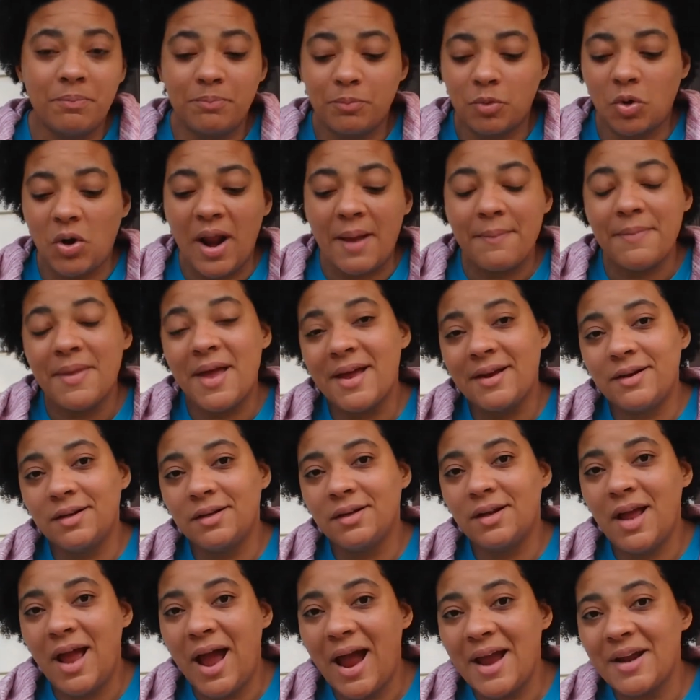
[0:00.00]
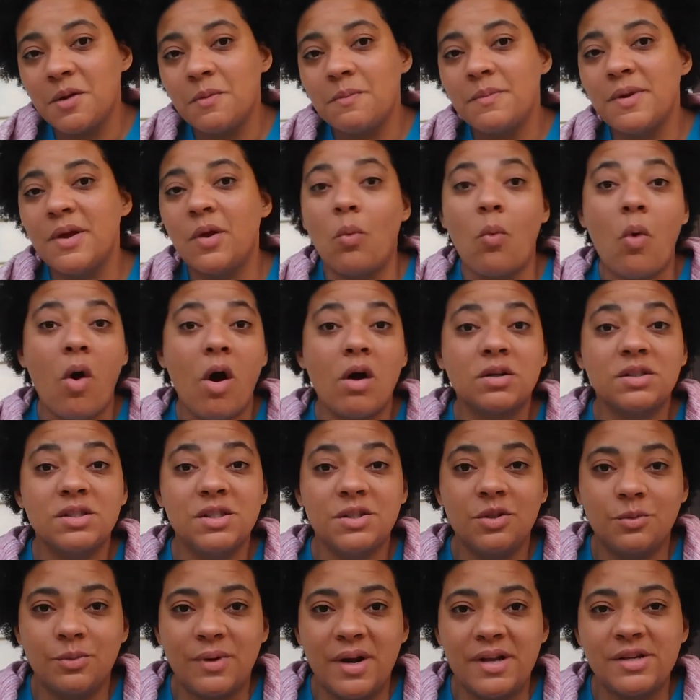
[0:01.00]
grab that item and walk to
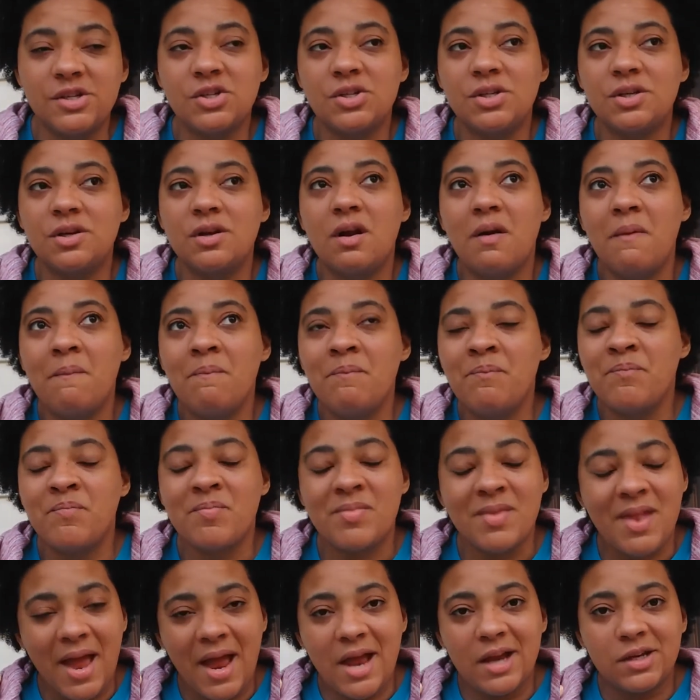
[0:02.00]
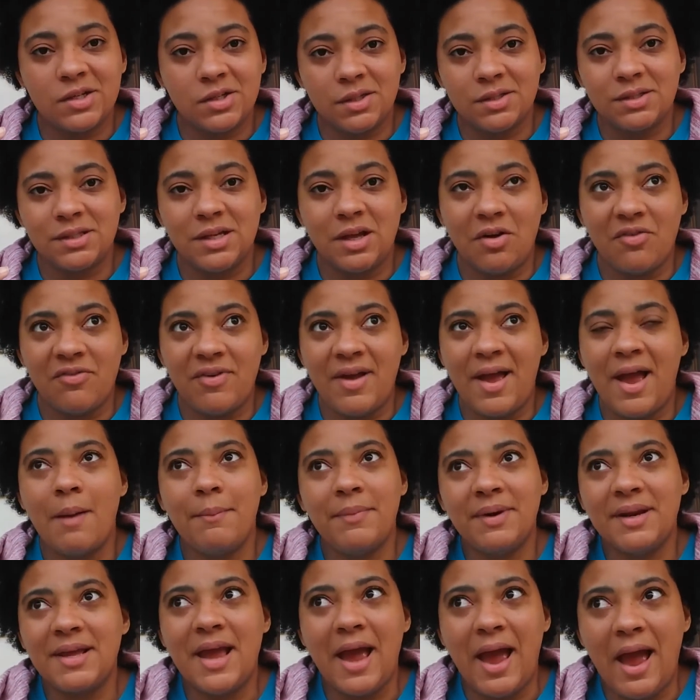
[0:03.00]
the register, ask yourself, how
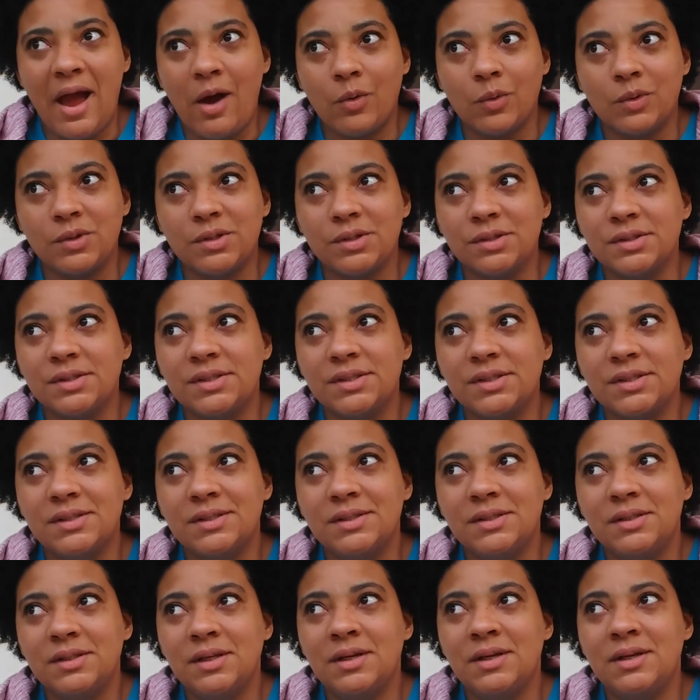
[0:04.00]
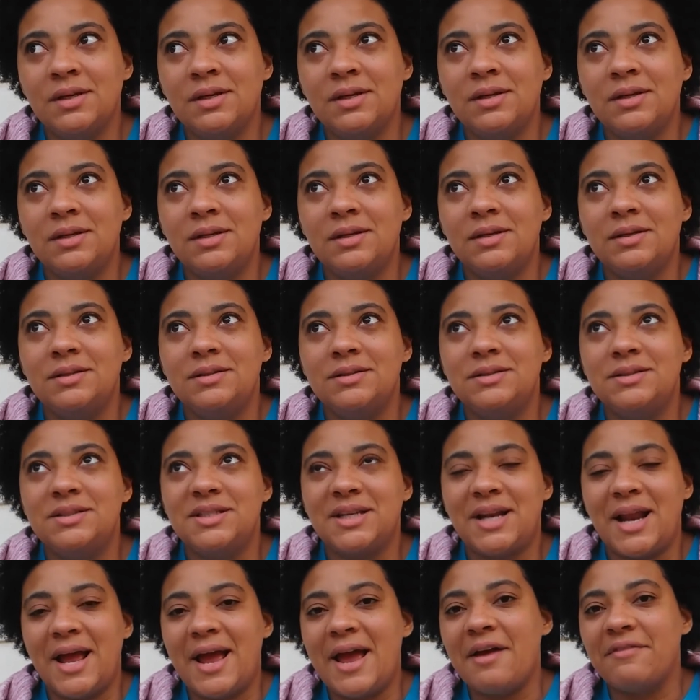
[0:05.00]
many hours
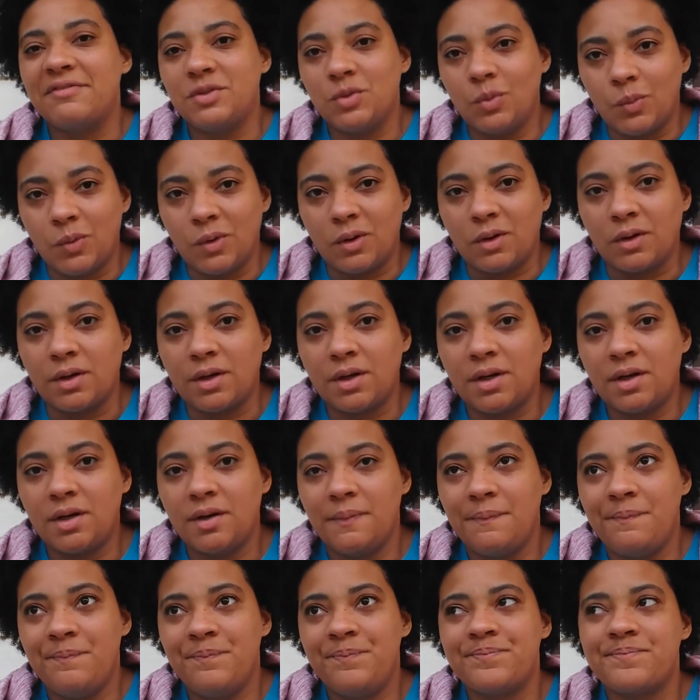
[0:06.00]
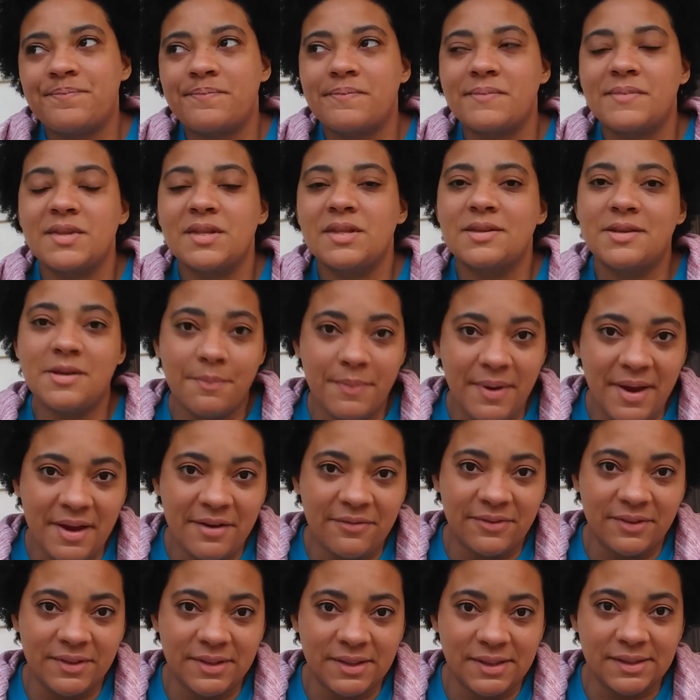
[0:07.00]
did I have to work to pay
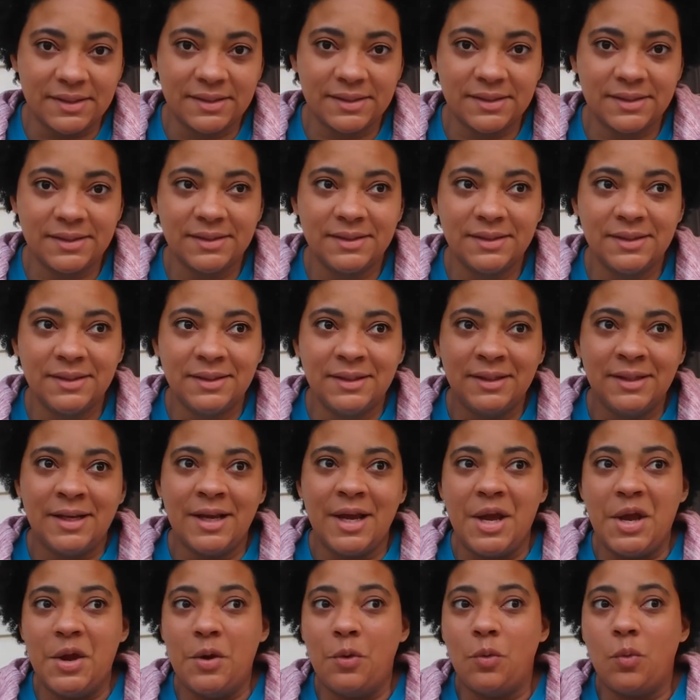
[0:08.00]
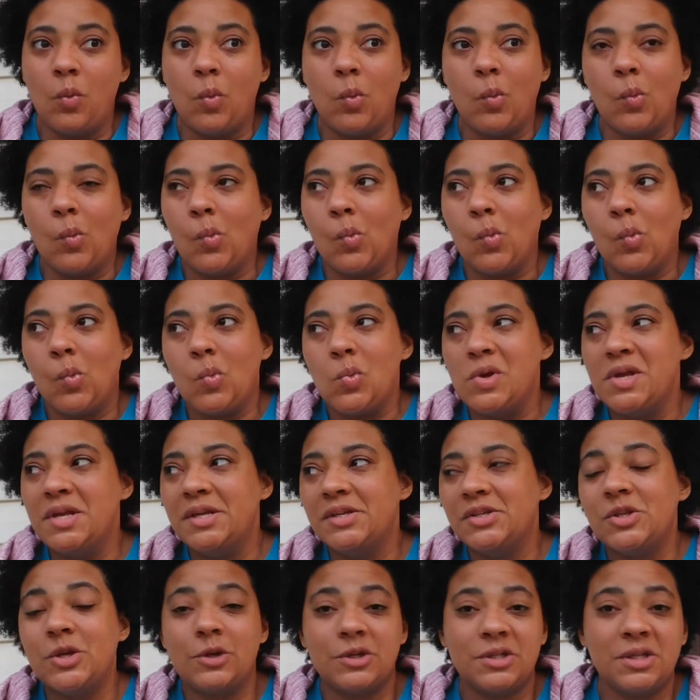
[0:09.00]
for this? And
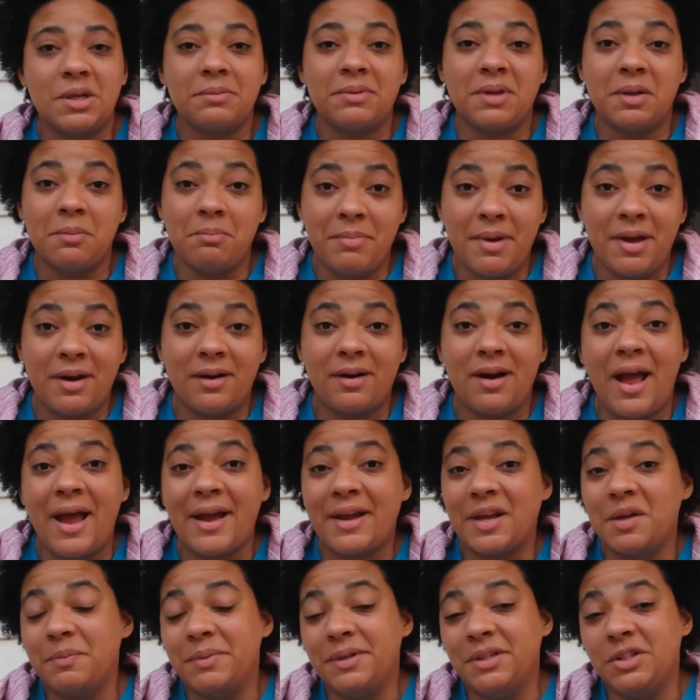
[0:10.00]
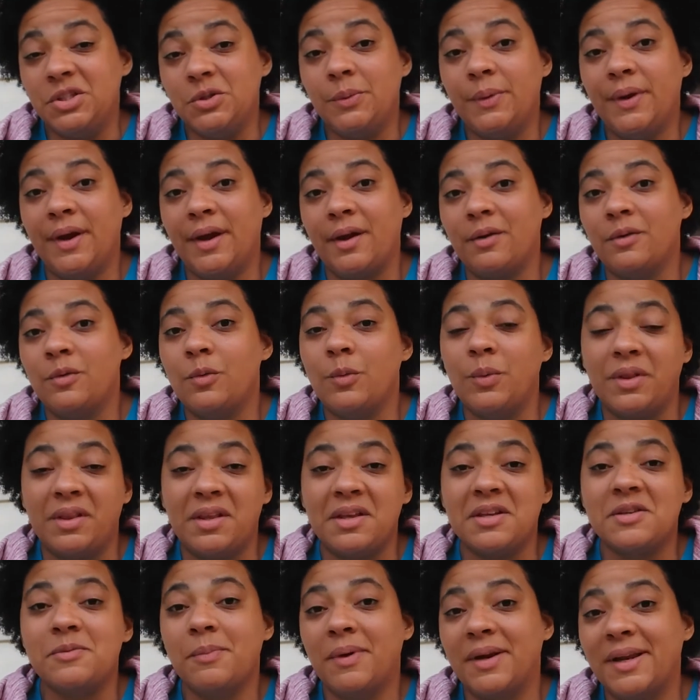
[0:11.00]
is there something better I could be doing with
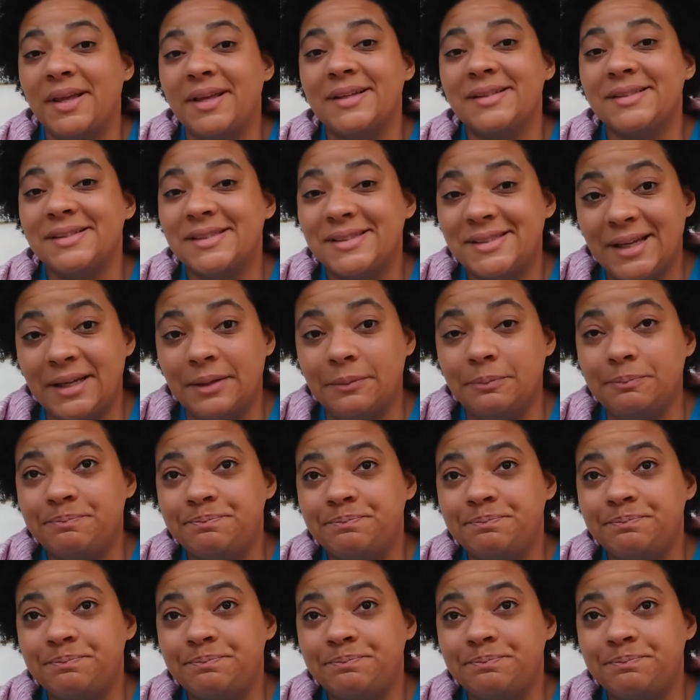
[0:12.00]
this money instead?